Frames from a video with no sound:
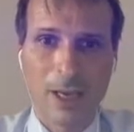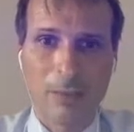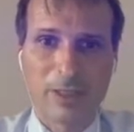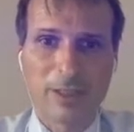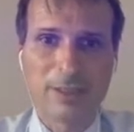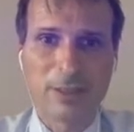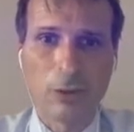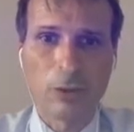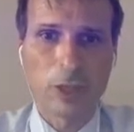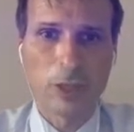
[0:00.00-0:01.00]
But it's
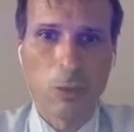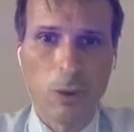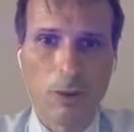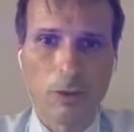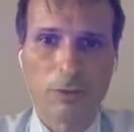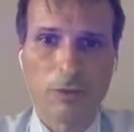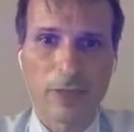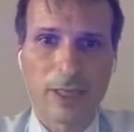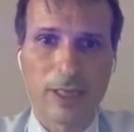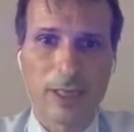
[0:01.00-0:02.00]
Eugen Wolf
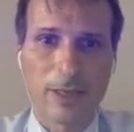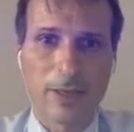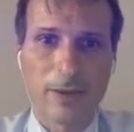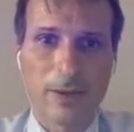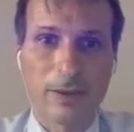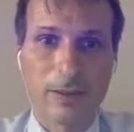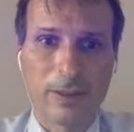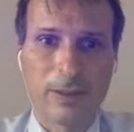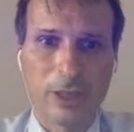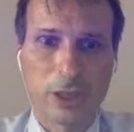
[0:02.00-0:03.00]
in
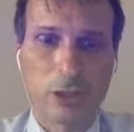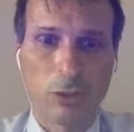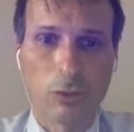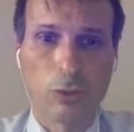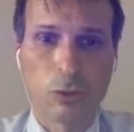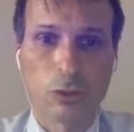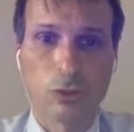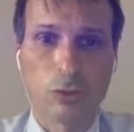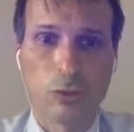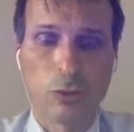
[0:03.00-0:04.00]
initial course
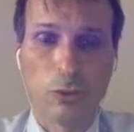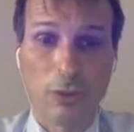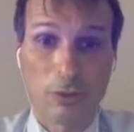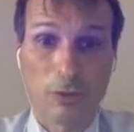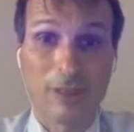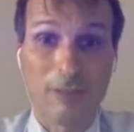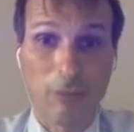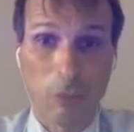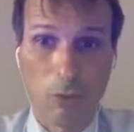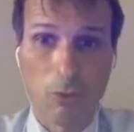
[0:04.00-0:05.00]

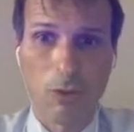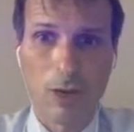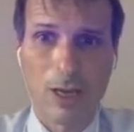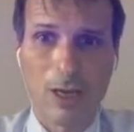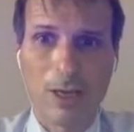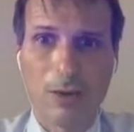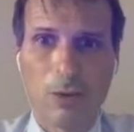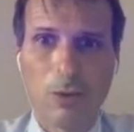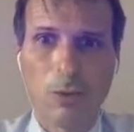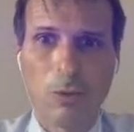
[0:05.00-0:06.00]
2004
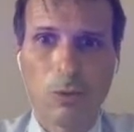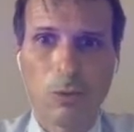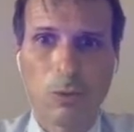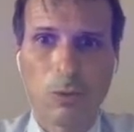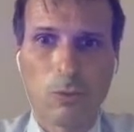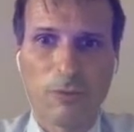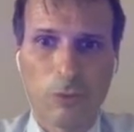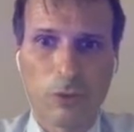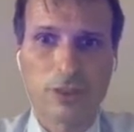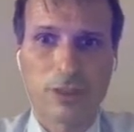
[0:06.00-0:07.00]
who
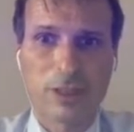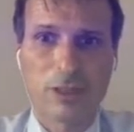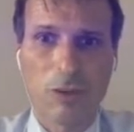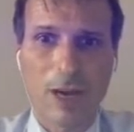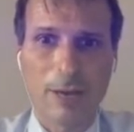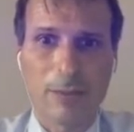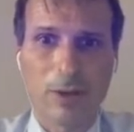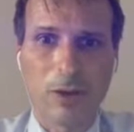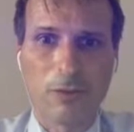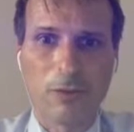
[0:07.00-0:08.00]
first described
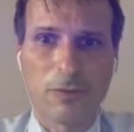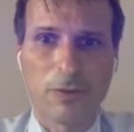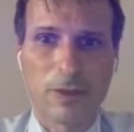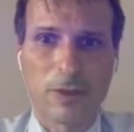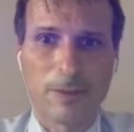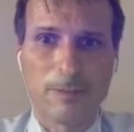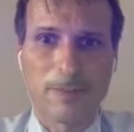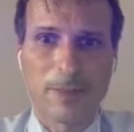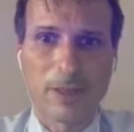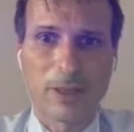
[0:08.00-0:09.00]
of an